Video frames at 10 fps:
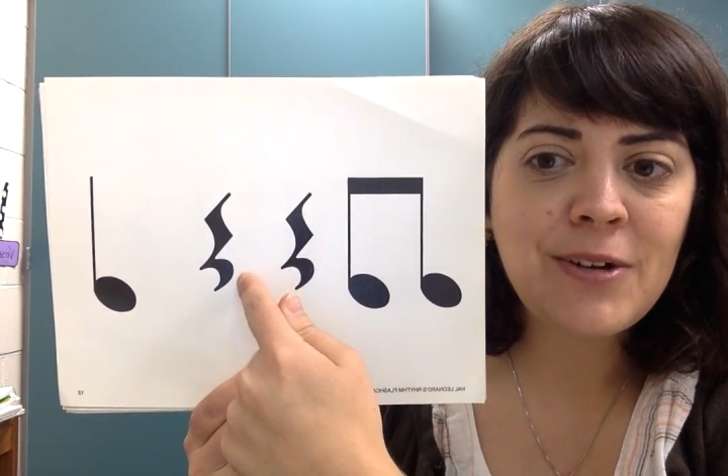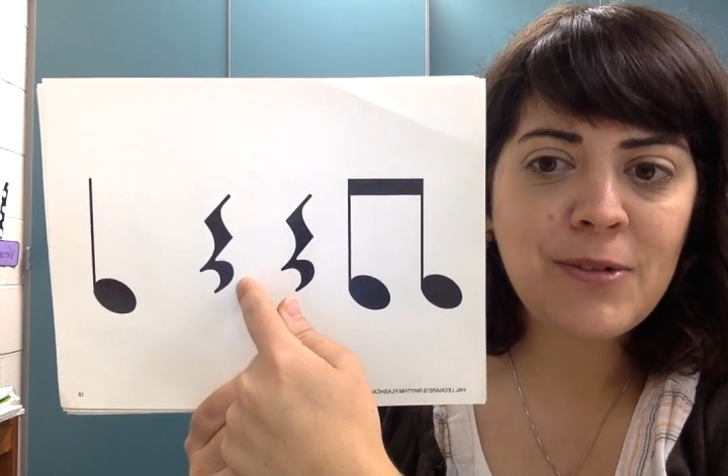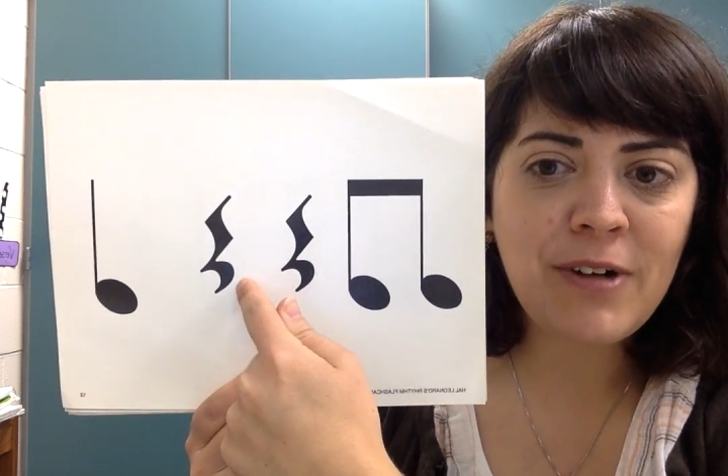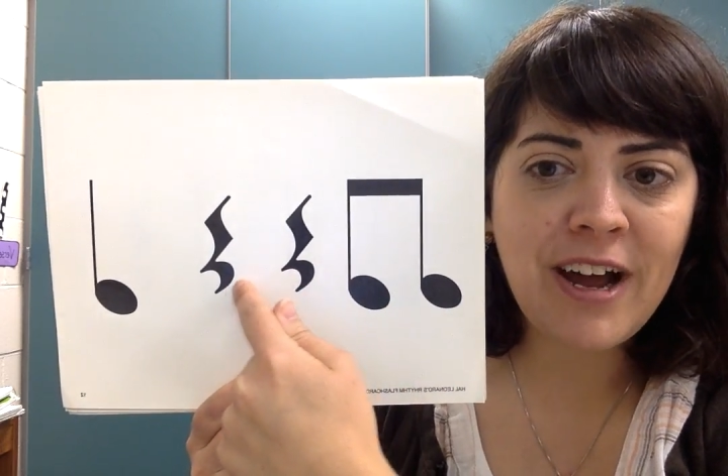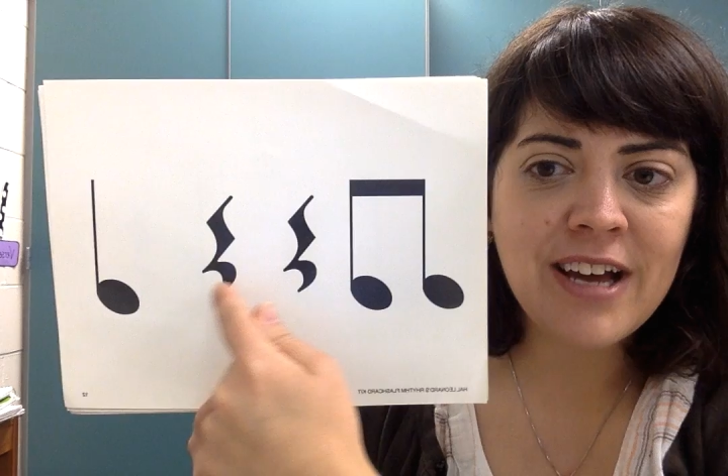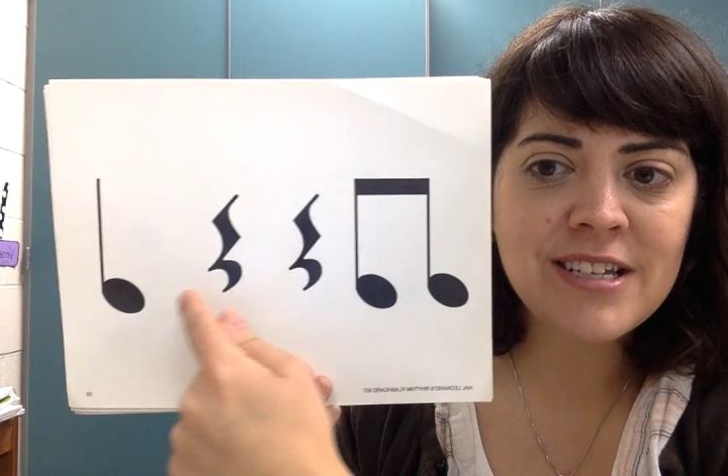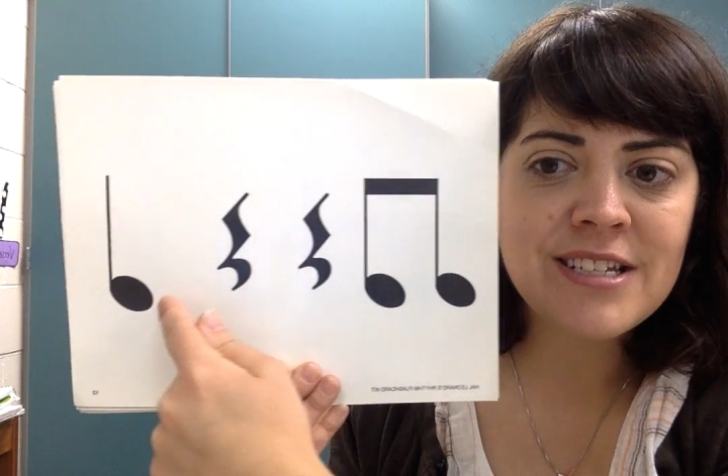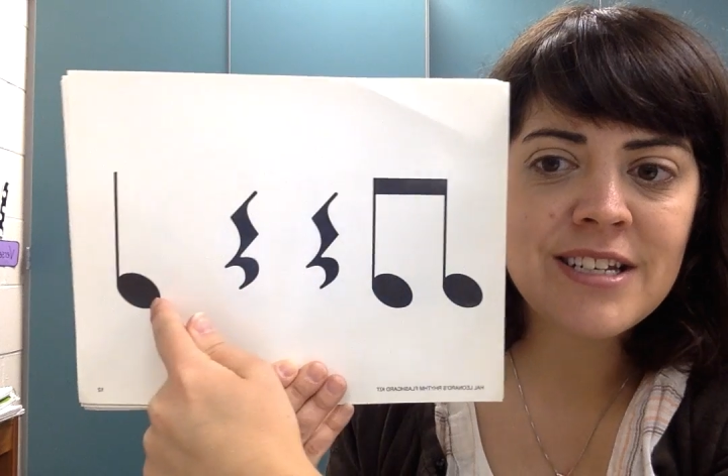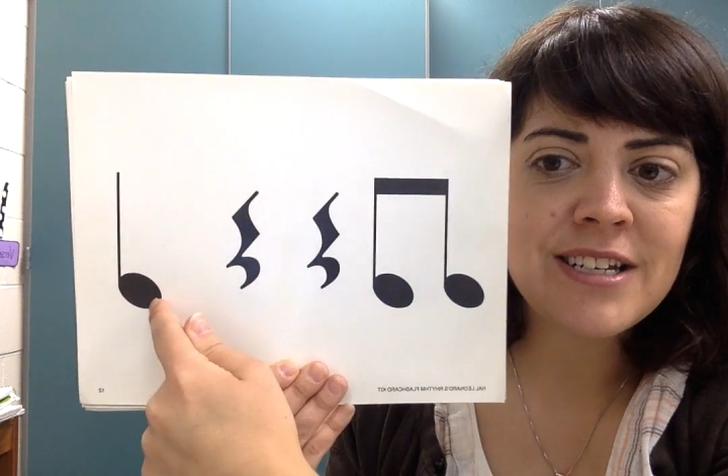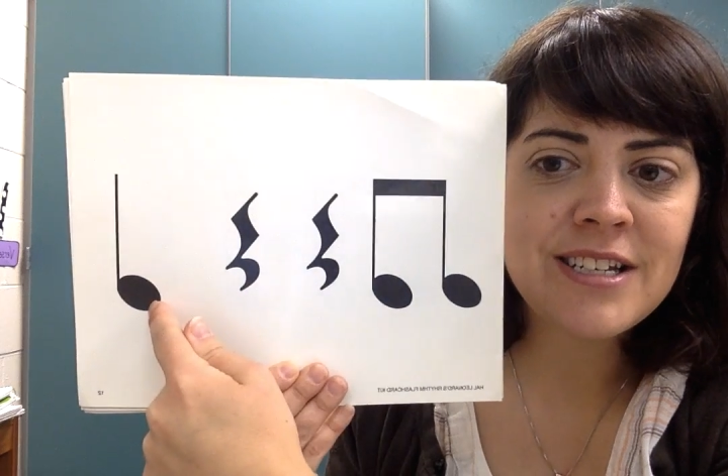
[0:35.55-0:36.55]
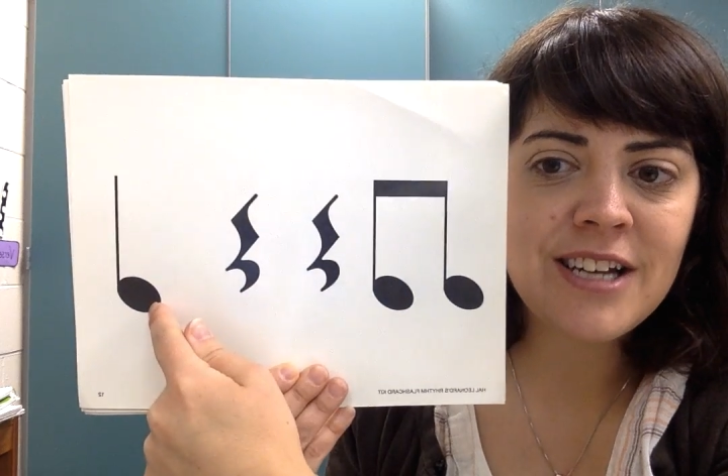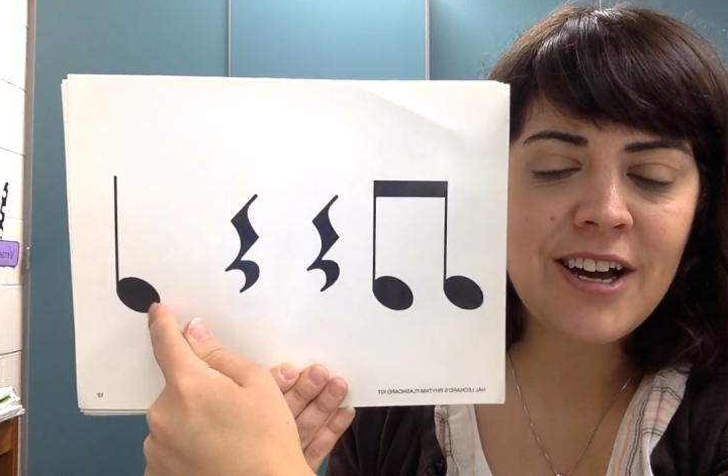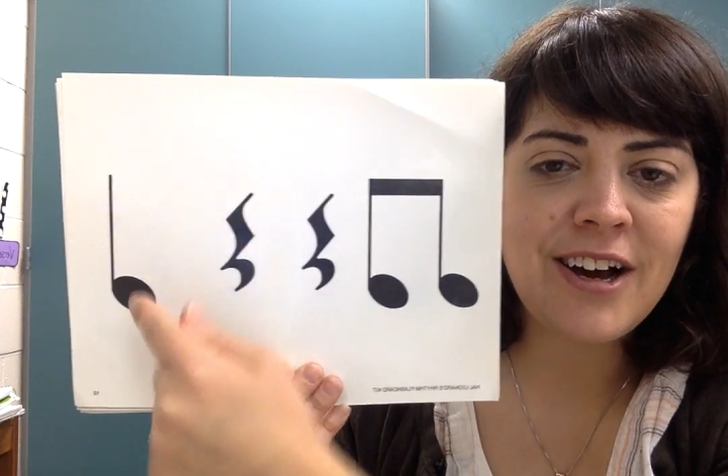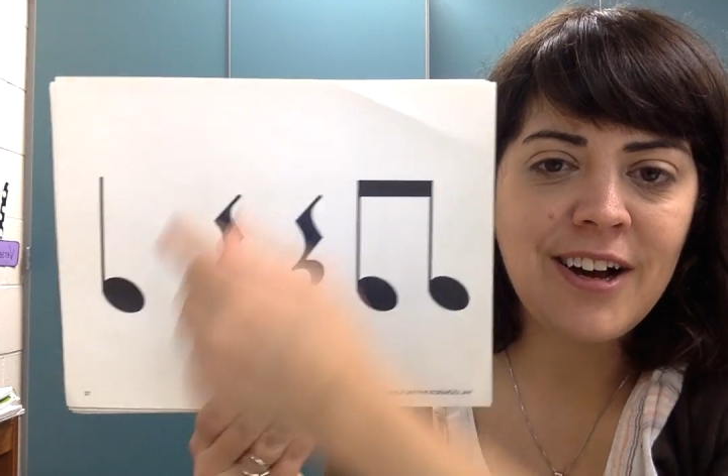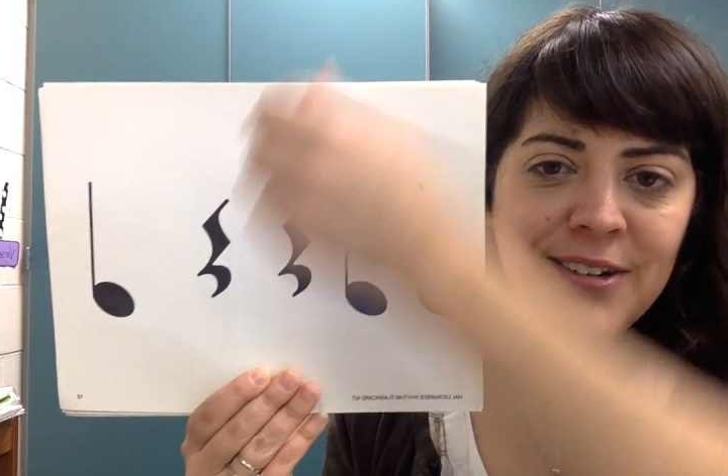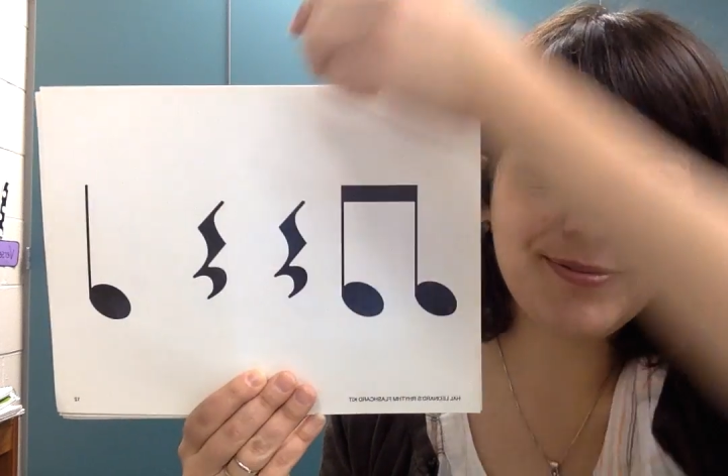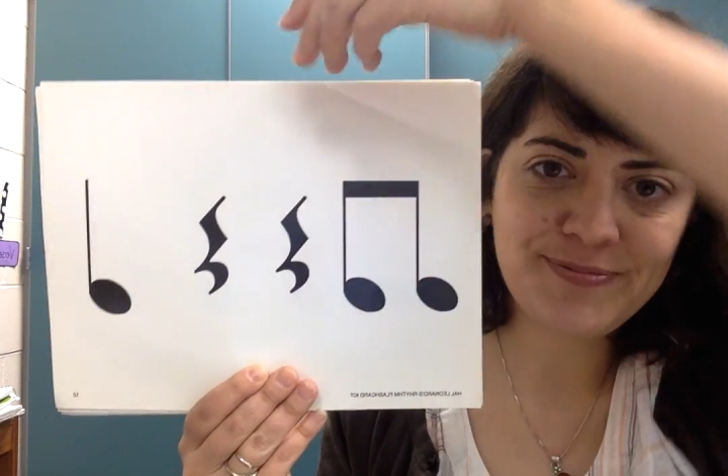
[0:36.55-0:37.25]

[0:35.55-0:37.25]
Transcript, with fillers: rest, ta.